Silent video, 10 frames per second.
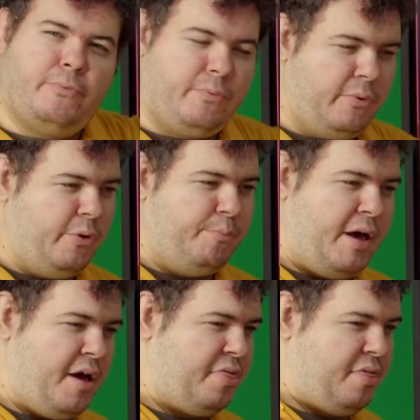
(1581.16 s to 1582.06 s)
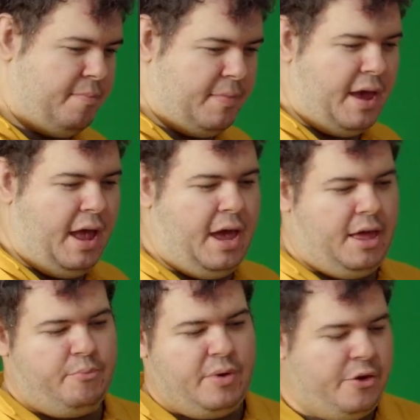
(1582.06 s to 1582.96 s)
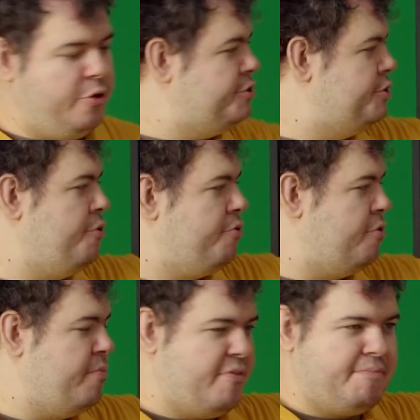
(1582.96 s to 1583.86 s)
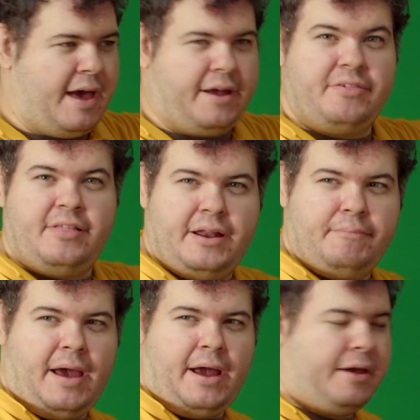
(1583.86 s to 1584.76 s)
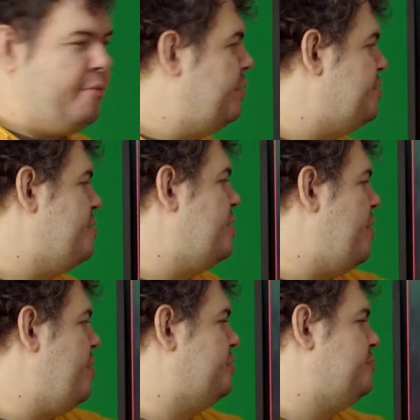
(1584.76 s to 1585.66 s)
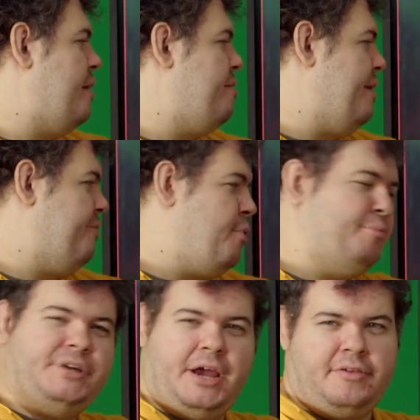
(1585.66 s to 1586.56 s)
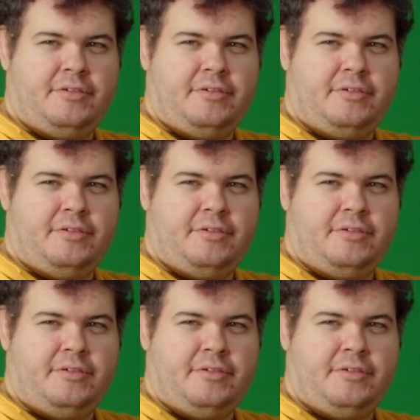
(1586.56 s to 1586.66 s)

good path. And we could choose to move back and slide it back, which is another translate to object.